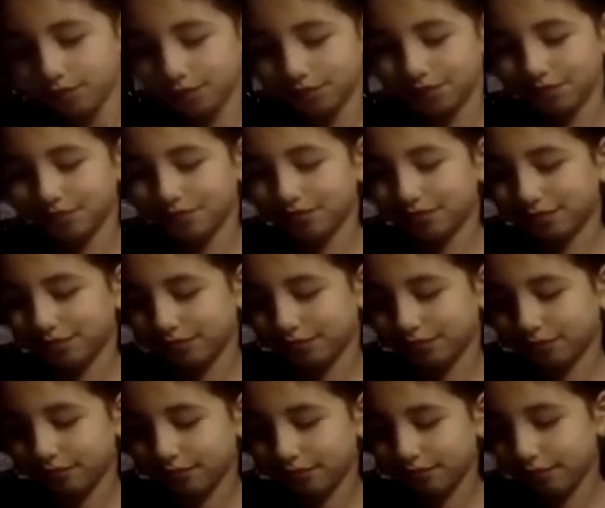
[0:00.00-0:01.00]
dough to
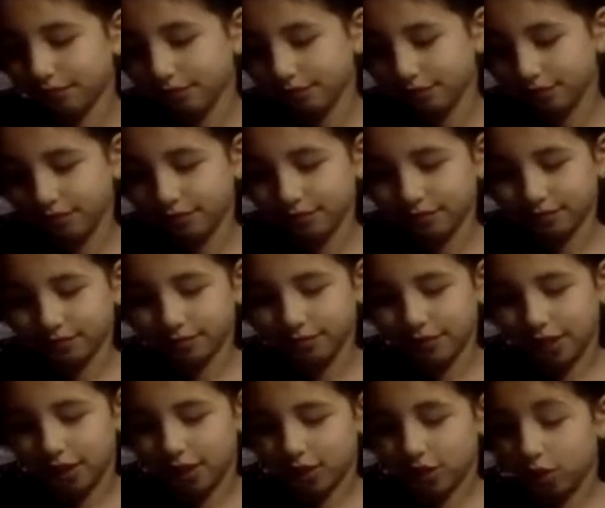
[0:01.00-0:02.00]
be working with.
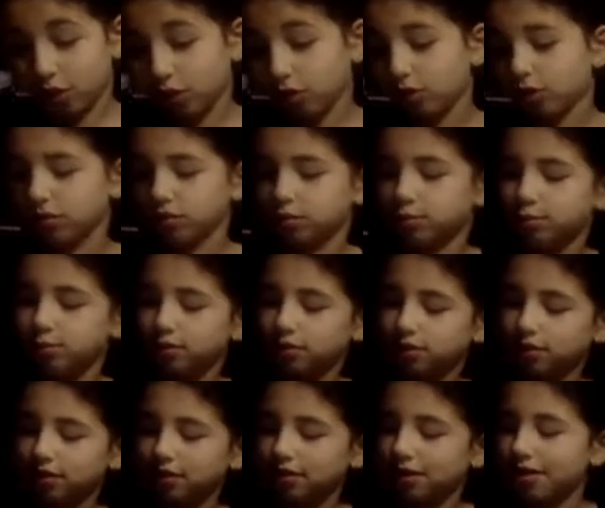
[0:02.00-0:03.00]
It's
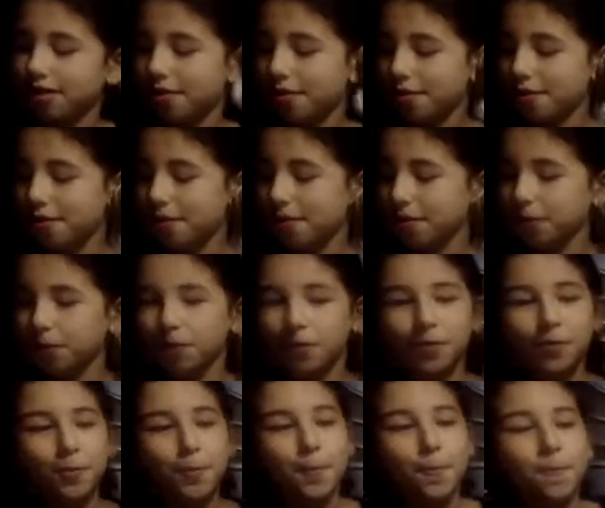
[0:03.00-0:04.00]
been setting for
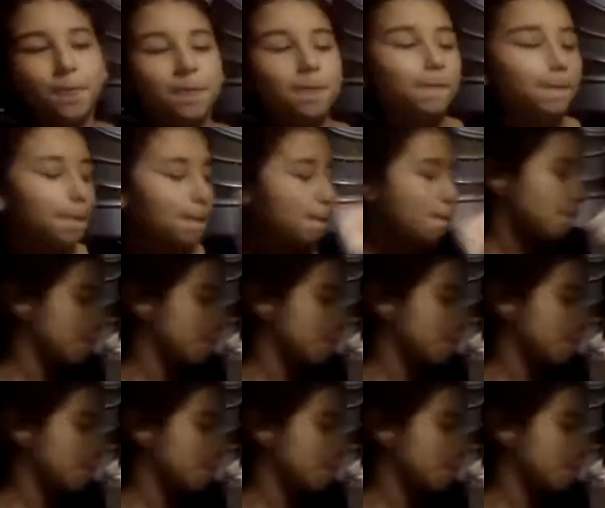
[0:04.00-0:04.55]
about 10 to